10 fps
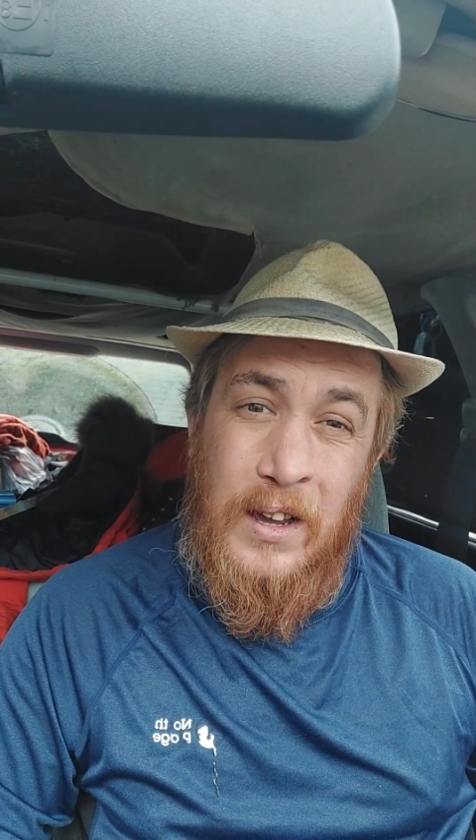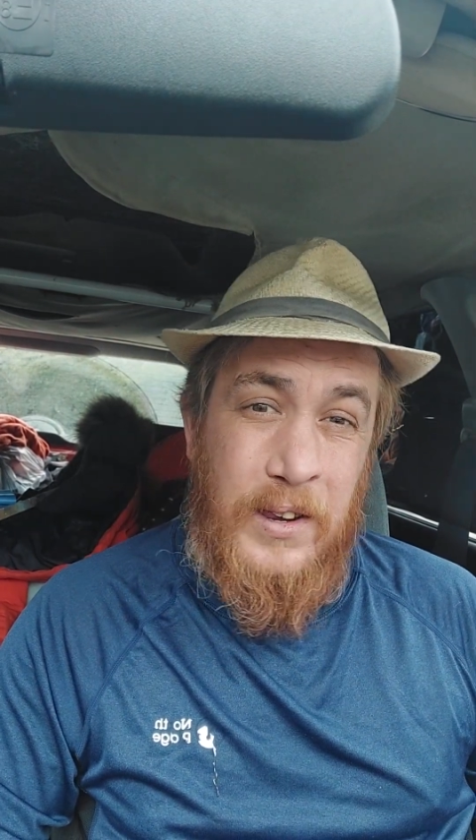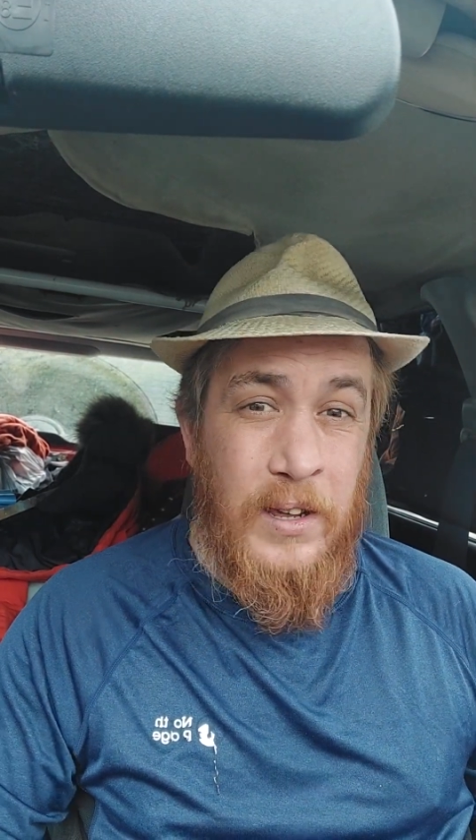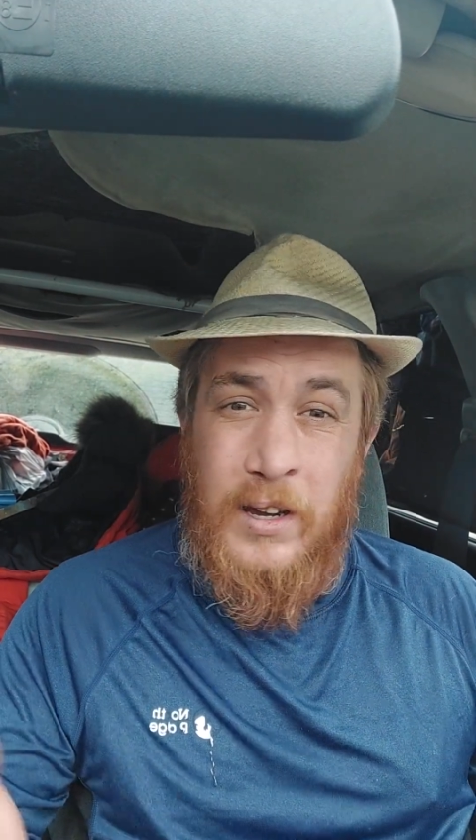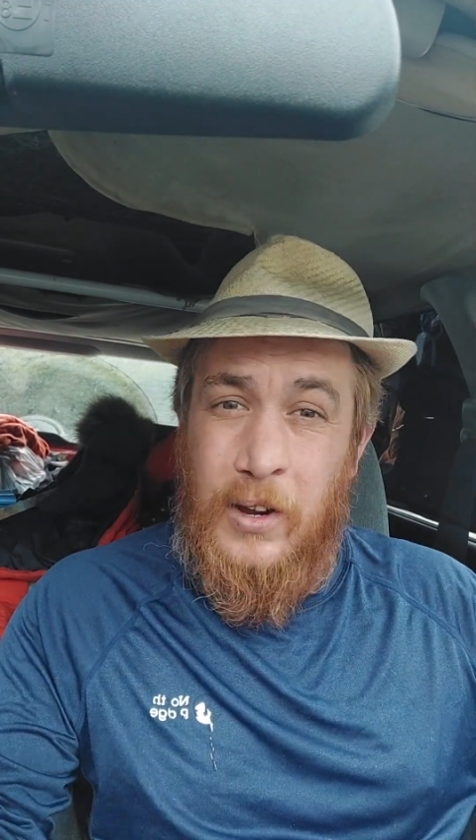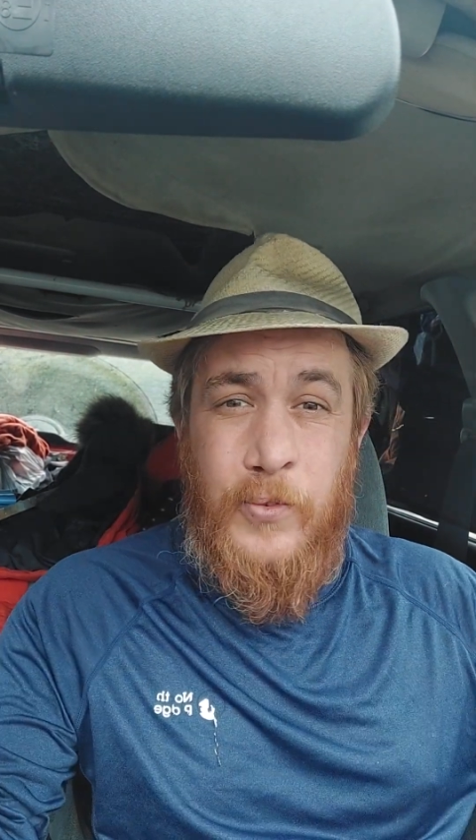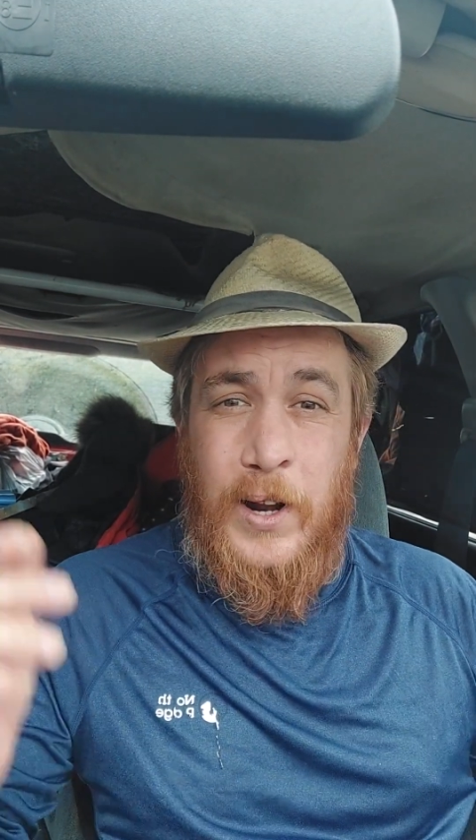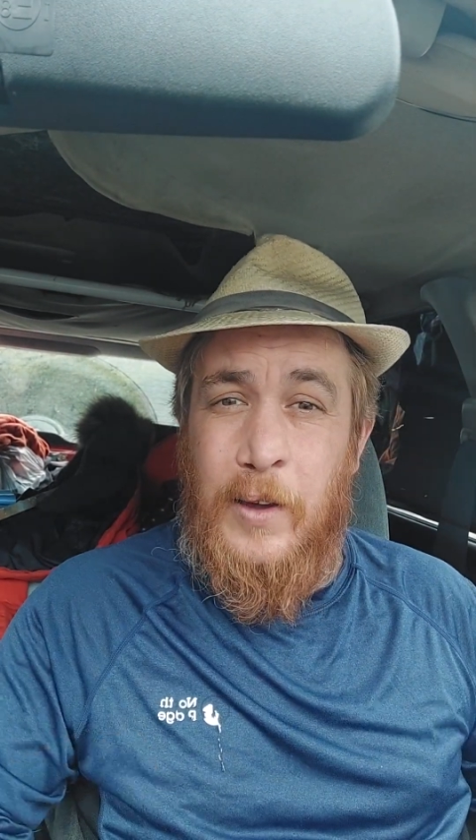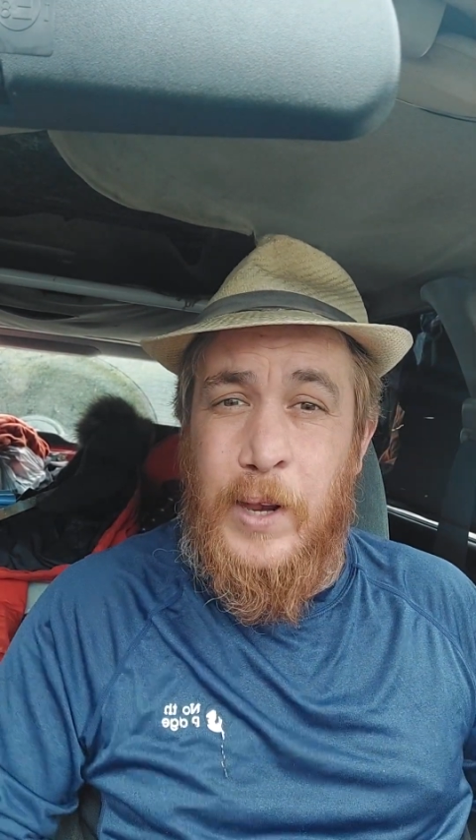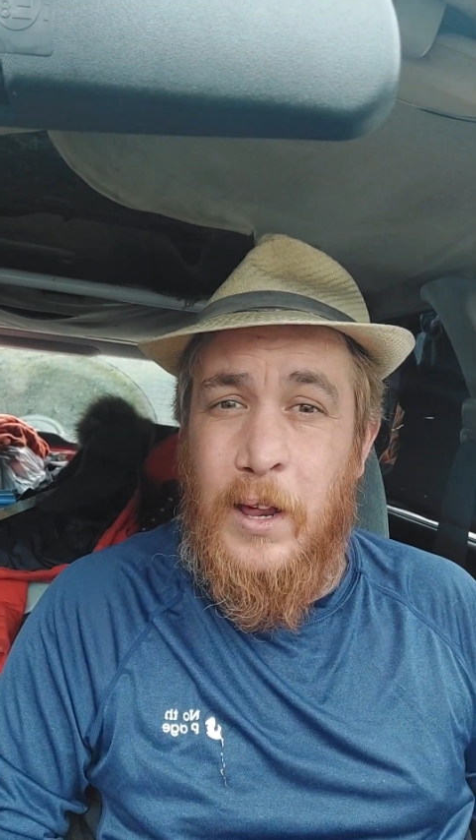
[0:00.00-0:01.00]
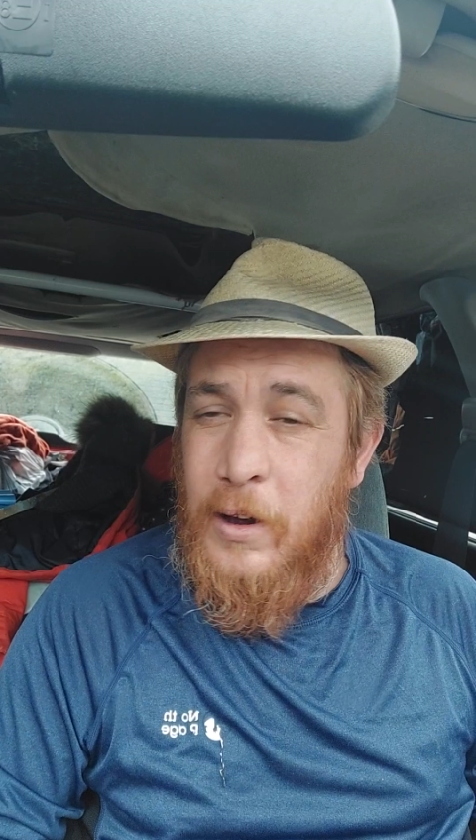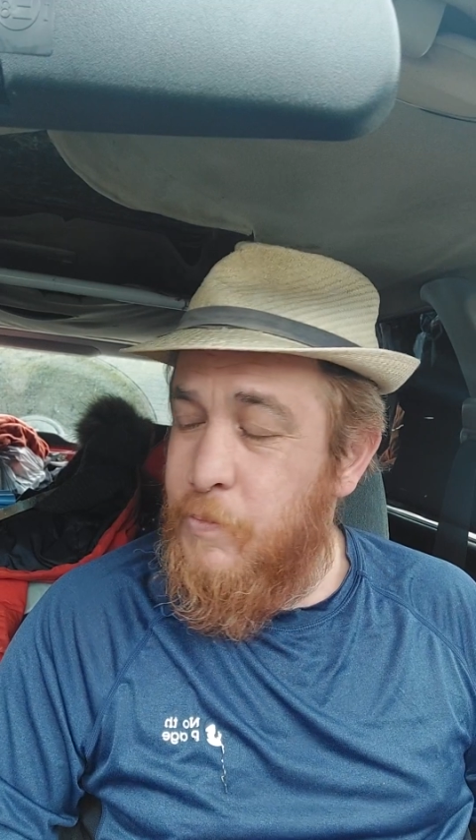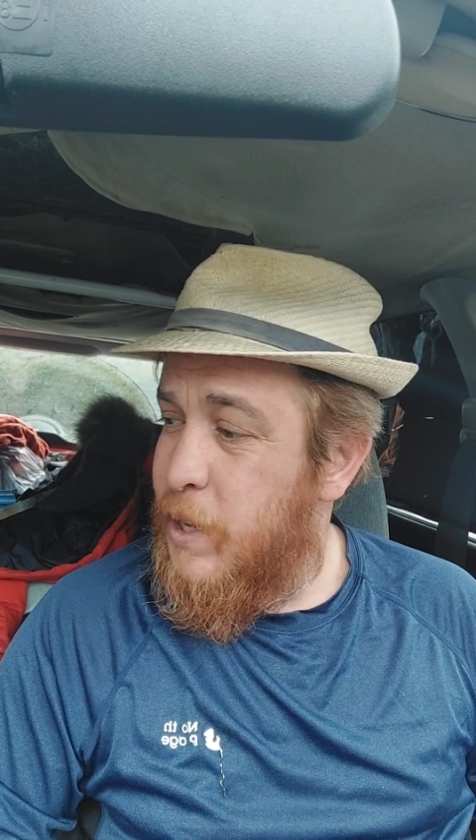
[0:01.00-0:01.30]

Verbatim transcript: in over 11 and a half